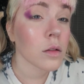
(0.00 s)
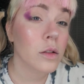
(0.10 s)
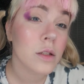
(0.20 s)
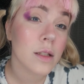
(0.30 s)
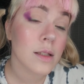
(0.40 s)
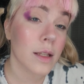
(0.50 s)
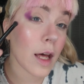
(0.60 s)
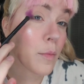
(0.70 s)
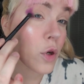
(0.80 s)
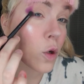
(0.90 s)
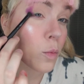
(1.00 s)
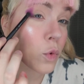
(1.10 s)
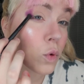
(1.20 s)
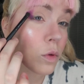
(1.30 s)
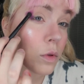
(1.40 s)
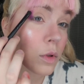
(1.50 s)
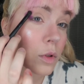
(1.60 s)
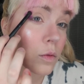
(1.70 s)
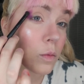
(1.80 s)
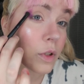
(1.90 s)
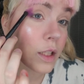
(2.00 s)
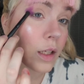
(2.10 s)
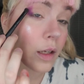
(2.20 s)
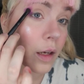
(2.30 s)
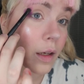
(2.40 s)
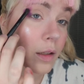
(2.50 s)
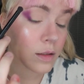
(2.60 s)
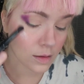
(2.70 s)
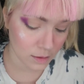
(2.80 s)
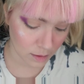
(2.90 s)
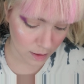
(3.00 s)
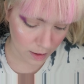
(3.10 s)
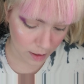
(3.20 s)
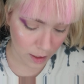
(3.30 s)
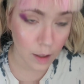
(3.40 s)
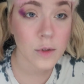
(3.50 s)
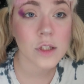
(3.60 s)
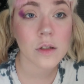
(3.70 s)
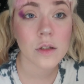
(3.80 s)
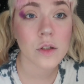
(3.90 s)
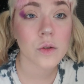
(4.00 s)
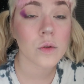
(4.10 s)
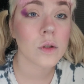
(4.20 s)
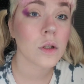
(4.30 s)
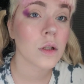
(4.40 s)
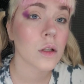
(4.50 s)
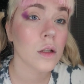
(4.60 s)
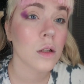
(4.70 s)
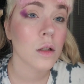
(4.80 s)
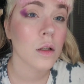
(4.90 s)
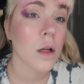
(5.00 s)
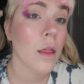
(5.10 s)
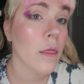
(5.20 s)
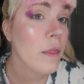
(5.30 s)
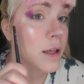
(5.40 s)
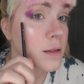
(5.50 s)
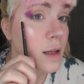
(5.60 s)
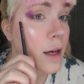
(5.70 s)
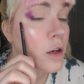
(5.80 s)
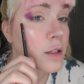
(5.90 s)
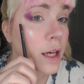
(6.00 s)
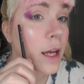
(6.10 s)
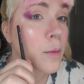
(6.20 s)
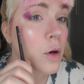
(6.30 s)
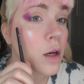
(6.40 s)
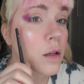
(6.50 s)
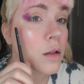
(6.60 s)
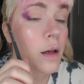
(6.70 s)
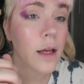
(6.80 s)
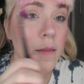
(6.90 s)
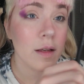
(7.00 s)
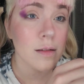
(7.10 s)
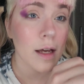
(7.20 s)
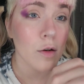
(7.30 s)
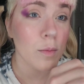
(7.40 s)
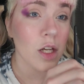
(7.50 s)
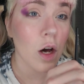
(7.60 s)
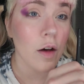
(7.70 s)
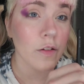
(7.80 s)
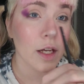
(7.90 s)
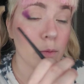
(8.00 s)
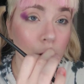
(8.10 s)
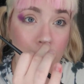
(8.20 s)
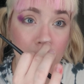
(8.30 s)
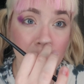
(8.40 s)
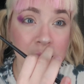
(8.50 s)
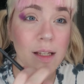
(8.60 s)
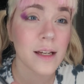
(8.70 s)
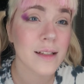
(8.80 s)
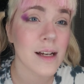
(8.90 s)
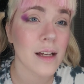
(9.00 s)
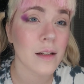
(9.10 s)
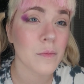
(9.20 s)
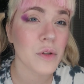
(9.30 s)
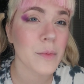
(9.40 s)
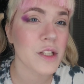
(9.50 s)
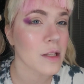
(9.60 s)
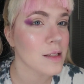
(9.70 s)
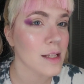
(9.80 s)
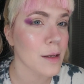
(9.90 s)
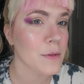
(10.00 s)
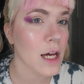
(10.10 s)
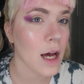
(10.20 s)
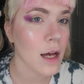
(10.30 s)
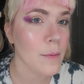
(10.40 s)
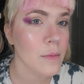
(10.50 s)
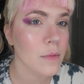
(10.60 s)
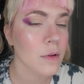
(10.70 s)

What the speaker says: So as you can see, that purple is really nice. And I'm just going to do this side on camera, and this side will be off camera. But you'll see it done pretty much at the same time.